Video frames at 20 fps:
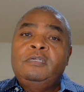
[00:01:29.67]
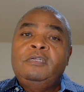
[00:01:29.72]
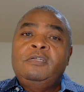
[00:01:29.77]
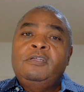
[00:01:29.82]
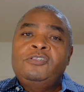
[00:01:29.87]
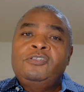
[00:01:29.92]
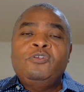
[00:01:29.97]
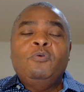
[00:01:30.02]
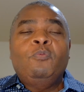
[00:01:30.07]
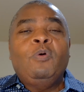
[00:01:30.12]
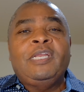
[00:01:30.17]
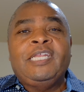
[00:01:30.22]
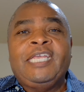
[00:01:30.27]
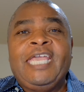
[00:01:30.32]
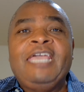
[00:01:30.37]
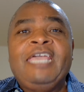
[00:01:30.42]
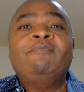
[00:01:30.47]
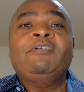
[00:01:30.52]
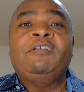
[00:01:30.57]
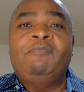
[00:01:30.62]
So what
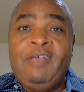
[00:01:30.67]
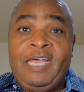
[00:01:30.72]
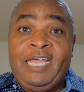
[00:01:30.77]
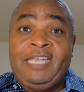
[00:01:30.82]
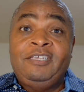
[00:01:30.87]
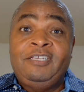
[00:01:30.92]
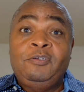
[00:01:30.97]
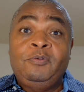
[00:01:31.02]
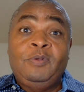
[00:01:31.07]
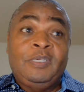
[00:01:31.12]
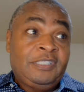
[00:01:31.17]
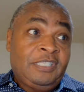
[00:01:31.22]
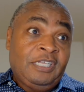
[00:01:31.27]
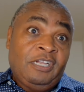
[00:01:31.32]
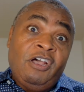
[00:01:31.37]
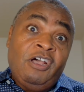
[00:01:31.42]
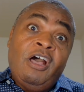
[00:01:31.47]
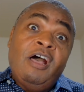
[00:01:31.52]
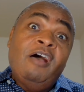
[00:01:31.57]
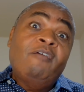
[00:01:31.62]
gave it value is the
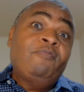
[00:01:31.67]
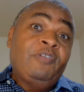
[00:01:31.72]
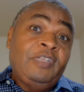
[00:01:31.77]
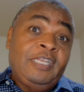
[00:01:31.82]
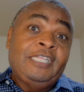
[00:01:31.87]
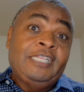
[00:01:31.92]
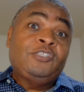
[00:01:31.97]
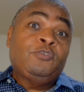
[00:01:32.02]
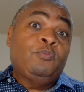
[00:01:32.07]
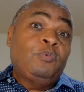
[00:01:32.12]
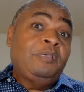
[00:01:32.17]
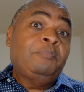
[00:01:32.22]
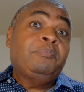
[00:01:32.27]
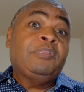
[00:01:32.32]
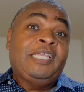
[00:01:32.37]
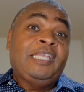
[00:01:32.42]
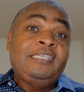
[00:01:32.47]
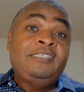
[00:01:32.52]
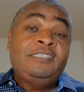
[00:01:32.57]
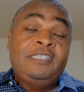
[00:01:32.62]
confidence we
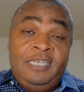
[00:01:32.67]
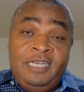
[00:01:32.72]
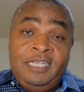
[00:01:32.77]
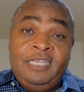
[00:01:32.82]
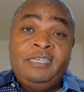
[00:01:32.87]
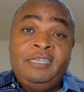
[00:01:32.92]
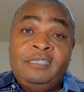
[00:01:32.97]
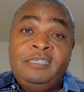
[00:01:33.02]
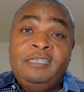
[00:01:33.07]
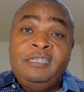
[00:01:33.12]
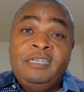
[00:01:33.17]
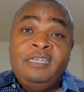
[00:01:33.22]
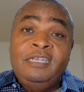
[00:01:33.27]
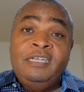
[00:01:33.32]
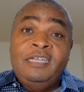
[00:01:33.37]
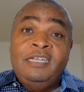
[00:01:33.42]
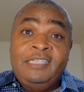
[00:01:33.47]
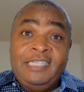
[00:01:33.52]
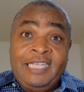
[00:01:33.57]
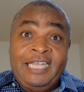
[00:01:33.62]
placed in it,
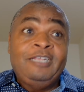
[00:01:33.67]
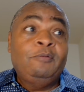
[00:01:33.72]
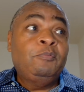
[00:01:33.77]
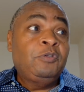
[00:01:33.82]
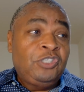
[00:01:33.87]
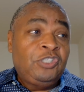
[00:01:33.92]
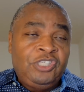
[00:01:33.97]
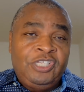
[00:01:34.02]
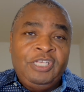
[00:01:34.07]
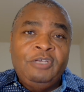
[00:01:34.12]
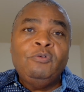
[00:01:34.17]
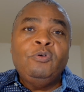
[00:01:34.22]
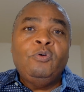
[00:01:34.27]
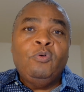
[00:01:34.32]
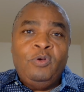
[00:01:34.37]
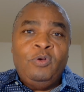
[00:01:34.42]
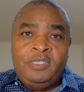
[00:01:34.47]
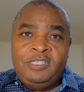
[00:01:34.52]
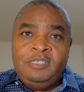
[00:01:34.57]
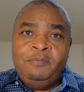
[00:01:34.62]
that it was still
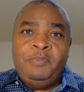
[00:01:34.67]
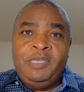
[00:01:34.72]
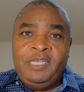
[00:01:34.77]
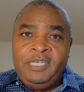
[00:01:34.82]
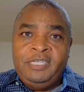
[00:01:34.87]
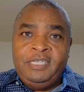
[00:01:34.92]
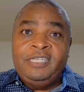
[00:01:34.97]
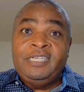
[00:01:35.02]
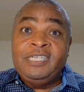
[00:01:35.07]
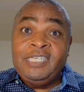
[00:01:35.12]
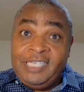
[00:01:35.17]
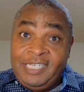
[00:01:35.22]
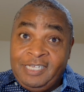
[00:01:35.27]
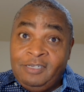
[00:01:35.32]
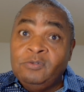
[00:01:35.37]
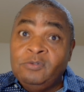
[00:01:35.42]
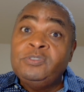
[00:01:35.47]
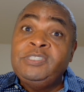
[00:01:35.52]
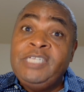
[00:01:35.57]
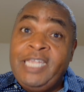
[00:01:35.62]
going to be
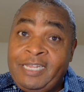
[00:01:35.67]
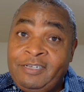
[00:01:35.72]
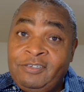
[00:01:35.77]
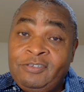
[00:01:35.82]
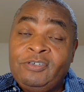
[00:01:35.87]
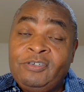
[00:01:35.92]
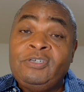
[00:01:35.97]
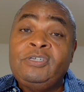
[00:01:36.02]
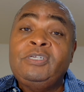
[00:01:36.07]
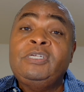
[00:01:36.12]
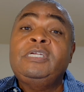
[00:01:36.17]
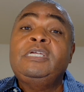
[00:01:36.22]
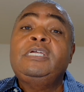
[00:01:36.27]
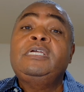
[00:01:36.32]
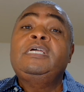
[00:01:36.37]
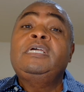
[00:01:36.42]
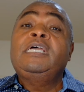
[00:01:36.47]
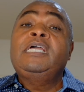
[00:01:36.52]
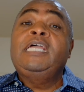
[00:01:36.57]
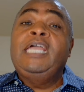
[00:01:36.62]
legal tender
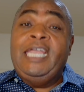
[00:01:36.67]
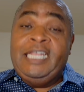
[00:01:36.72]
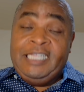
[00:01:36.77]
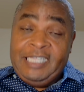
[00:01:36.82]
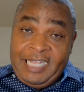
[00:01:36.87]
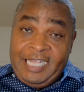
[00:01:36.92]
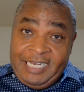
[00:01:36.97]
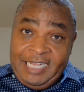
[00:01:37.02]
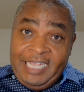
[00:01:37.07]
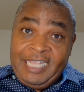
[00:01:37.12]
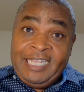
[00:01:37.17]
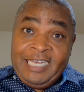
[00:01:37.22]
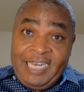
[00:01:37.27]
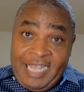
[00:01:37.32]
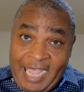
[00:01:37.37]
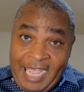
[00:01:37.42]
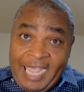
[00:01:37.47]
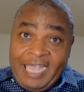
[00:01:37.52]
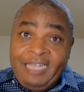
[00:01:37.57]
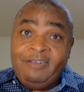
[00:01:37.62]
and that it
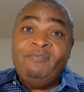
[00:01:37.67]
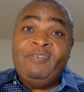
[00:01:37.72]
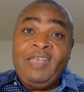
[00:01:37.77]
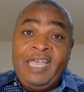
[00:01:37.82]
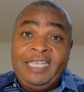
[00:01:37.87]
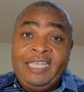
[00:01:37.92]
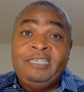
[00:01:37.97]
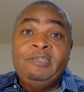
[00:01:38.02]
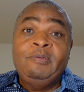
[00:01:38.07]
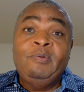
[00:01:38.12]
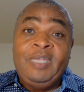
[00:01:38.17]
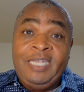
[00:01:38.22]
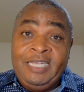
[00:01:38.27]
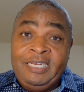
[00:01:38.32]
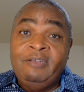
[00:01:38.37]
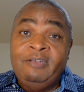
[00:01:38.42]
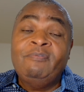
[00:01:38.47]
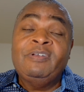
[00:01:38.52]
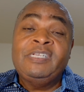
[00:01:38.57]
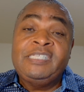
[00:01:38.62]
had value in
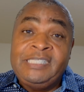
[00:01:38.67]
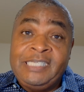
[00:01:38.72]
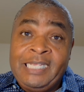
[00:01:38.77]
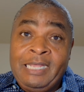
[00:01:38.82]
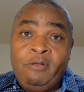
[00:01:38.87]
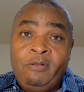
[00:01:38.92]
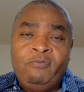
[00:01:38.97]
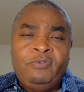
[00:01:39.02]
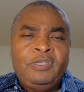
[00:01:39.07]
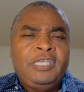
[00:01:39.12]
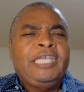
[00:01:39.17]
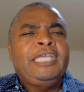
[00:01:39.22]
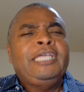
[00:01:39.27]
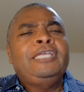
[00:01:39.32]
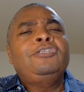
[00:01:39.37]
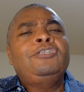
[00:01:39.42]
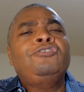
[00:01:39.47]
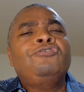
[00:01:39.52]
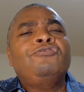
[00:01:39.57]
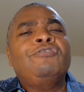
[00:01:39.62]
of itself,
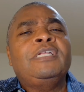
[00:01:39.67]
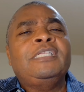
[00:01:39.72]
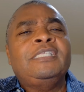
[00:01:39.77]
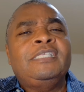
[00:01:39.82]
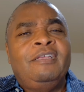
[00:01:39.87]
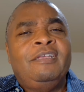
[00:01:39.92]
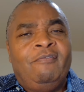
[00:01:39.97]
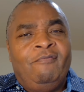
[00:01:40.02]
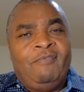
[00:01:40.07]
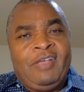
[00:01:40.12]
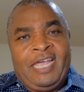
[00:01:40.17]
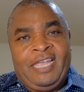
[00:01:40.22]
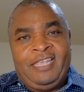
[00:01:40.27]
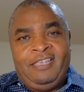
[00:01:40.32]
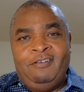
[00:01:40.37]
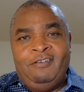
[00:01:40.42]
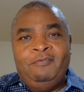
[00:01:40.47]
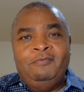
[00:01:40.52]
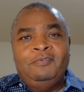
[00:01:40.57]
intrinsic value.